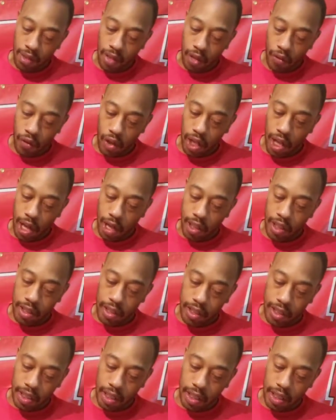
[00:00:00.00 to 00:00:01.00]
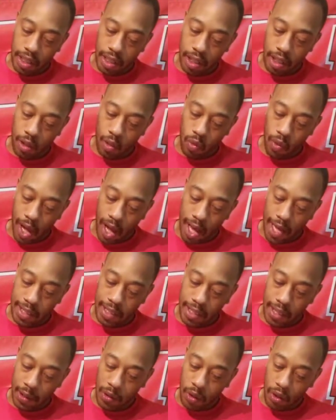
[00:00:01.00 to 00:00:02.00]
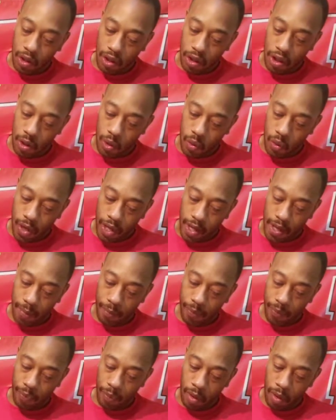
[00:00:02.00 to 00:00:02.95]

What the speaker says: If you got good sense and you're wise, things will go your way.